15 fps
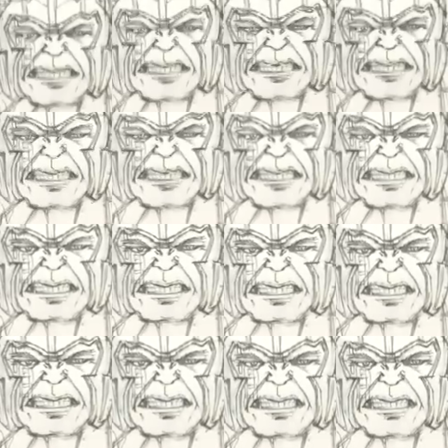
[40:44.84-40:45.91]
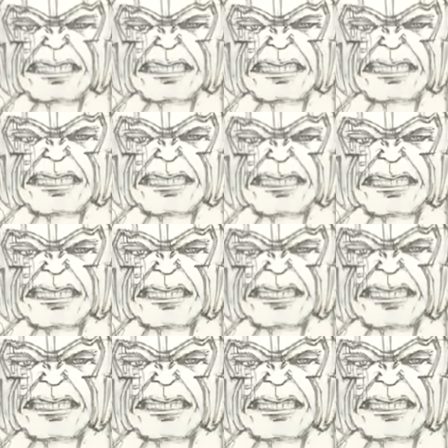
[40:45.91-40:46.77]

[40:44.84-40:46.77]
[no speech]